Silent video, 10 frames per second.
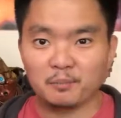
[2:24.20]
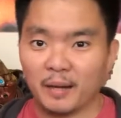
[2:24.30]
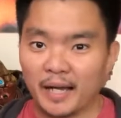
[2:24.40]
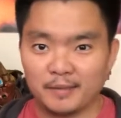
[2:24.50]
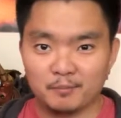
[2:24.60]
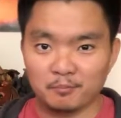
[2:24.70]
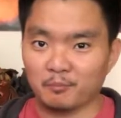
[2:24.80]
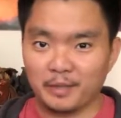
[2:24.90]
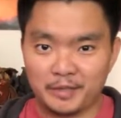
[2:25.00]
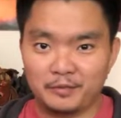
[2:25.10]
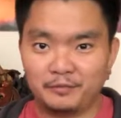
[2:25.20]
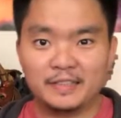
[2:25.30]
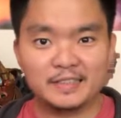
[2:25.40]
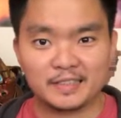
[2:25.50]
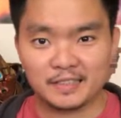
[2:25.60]
bad muddy
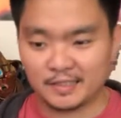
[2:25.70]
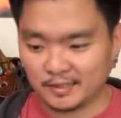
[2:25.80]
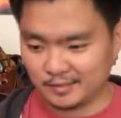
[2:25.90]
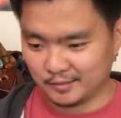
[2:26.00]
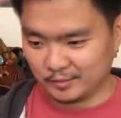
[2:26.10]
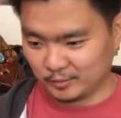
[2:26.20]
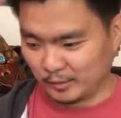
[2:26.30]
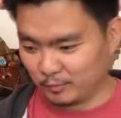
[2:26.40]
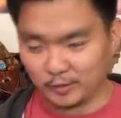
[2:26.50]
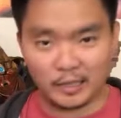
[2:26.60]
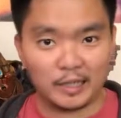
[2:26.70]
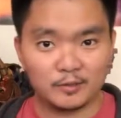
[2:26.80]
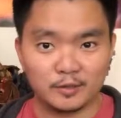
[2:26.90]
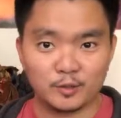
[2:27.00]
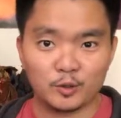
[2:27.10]
feet, I
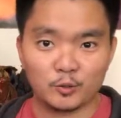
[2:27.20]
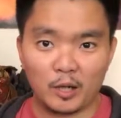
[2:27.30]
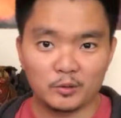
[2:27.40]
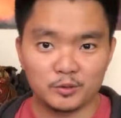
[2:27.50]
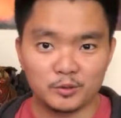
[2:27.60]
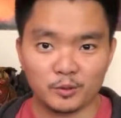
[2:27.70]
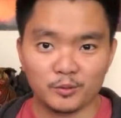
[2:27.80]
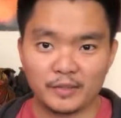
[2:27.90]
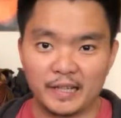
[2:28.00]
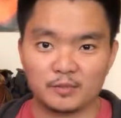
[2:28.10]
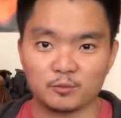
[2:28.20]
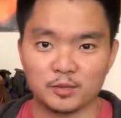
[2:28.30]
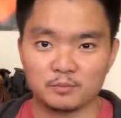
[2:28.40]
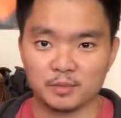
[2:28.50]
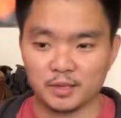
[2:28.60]
don't know how you call that
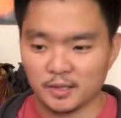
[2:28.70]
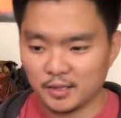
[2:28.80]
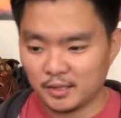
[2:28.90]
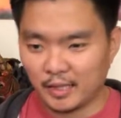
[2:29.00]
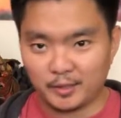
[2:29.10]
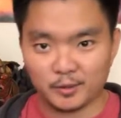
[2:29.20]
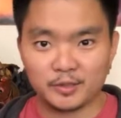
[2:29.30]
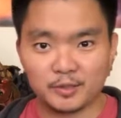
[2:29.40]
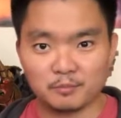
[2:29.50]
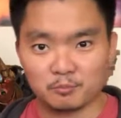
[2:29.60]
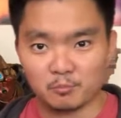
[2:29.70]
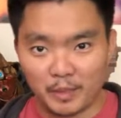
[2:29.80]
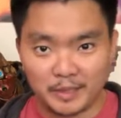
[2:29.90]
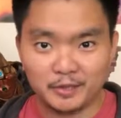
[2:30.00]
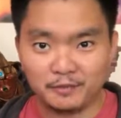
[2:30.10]
one, but I called it
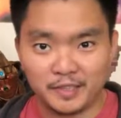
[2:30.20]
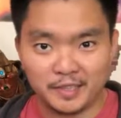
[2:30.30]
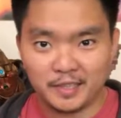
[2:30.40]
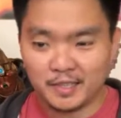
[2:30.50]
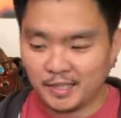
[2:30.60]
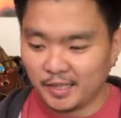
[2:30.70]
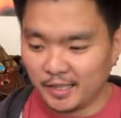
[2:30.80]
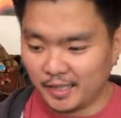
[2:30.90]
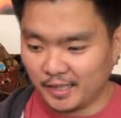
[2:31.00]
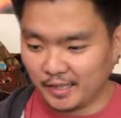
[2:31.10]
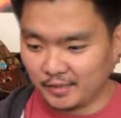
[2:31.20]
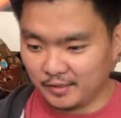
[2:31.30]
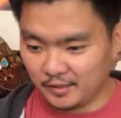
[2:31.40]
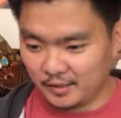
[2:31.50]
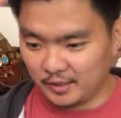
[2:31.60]
muddy feet,
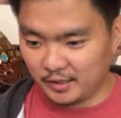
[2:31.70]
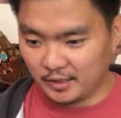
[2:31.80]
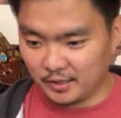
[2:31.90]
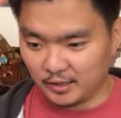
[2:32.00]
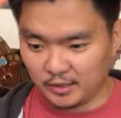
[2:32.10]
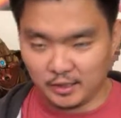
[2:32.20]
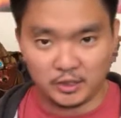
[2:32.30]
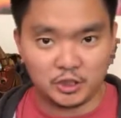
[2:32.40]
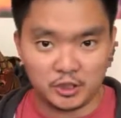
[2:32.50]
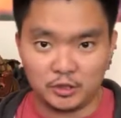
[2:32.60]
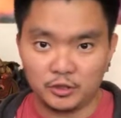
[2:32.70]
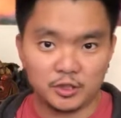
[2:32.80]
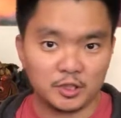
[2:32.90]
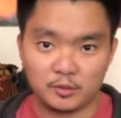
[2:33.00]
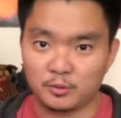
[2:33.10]
and you
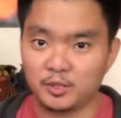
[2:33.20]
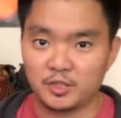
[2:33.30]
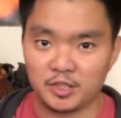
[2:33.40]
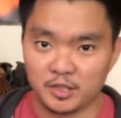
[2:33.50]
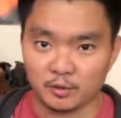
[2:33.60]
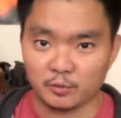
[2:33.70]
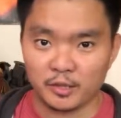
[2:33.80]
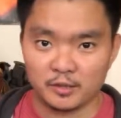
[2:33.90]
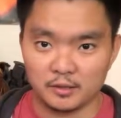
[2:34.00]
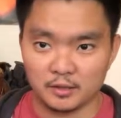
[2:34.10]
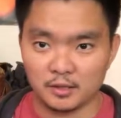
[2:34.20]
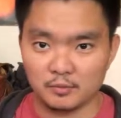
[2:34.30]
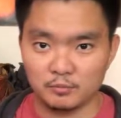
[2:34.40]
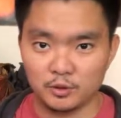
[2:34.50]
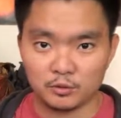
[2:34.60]
just couldn't see the red.
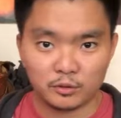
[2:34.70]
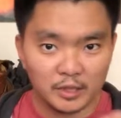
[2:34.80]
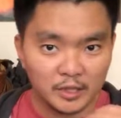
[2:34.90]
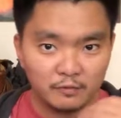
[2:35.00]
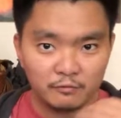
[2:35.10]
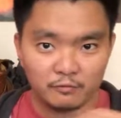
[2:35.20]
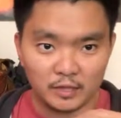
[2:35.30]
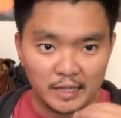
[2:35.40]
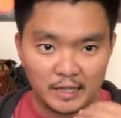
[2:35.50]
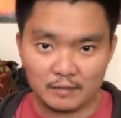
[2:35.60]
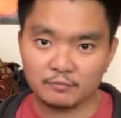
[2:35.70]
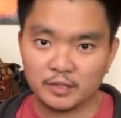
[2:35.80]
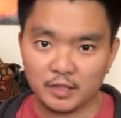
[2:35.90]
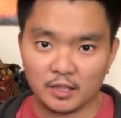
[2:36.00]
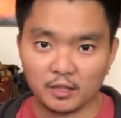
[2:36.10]
You're really
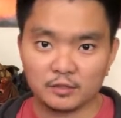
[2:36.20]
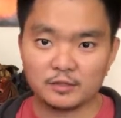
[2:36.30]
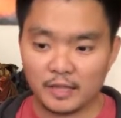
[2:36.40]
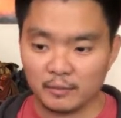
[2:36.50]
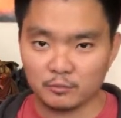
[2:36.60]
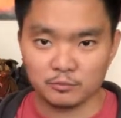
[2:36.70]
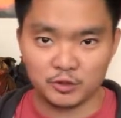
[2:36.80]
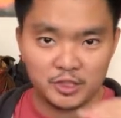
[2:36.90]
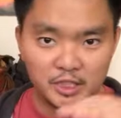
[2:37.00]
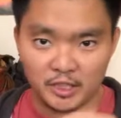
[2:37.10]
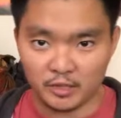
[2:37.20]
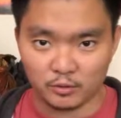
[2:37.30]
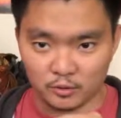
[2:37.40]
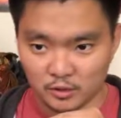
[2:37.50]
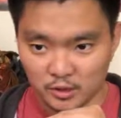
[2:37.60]
having a hard time seeing,
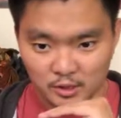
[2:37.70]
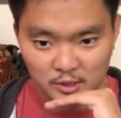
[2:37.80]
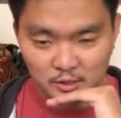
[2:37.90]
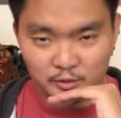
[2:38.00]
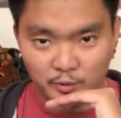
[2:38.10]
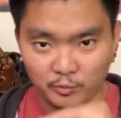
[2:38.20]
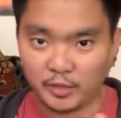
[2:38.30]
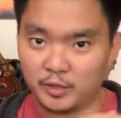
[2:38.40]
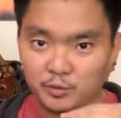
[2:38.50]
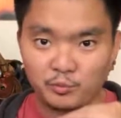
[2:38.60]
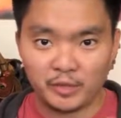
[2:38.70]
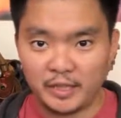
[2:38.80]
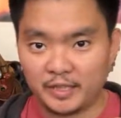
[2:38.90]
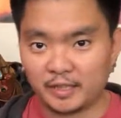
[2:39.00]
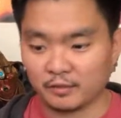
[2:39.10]
or the red is
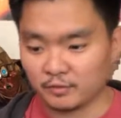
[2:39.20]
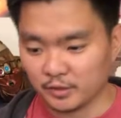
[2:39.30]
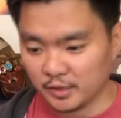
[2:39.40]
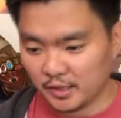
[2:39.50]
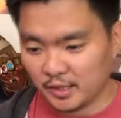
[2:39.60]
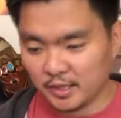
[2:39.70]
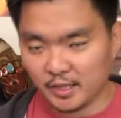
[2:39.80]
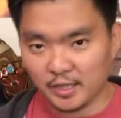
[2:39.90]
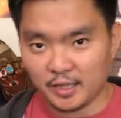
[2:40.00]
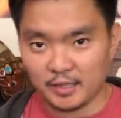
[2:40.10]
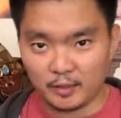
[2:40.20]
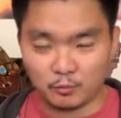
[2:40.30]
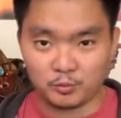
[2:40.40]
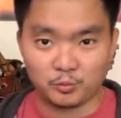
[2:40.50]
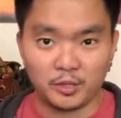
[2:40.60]
really covered, and I
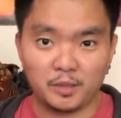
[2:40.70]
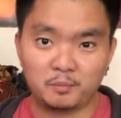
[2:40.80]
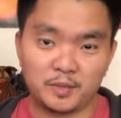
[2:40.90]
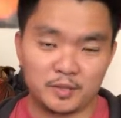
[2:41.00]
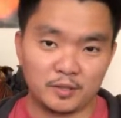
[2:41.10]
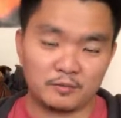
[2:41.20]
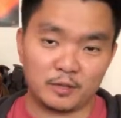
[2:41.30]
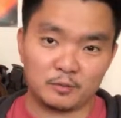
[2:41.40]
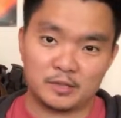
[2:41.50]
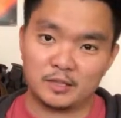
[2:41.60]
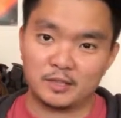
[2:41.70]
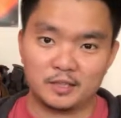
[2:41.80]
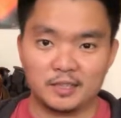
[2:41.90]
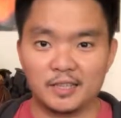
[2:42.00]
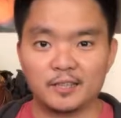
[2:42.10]
was really pissed off. I was like,
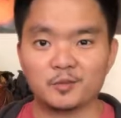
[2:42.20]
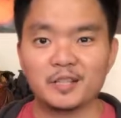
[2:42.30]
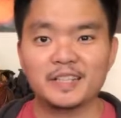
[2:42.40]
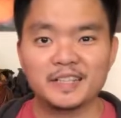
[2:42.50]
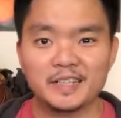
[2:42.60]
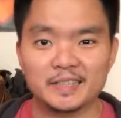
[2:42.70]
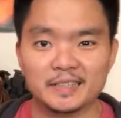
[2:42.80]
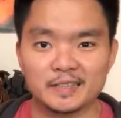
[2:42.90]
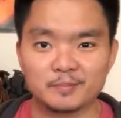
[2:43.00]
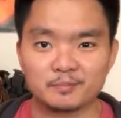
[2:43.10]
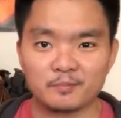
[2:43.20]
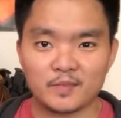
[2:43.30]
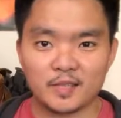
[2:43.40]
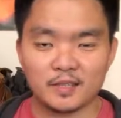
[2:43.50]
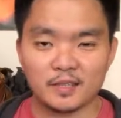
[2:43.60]
I really need a
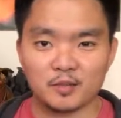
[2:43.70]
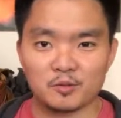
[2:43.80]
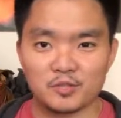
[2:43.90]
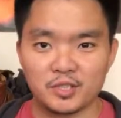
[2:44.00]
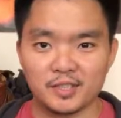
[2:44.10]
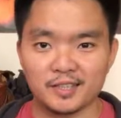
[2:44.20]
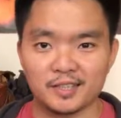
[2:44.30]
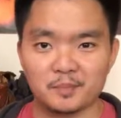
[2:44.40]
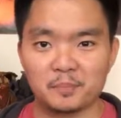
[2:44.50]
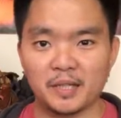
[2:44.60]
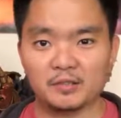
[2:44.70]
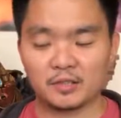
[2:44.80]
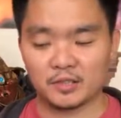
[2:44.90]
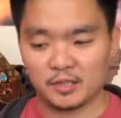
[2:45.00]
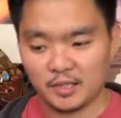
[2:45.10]

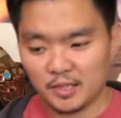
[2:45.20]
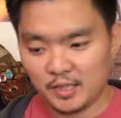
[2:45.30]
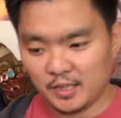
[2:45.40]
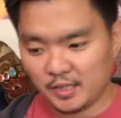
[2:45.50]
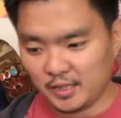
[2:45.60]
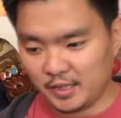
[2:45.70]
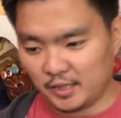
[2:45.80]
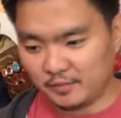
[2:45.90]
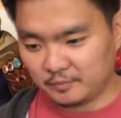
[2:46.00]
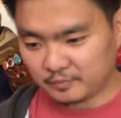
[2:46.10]
painter. And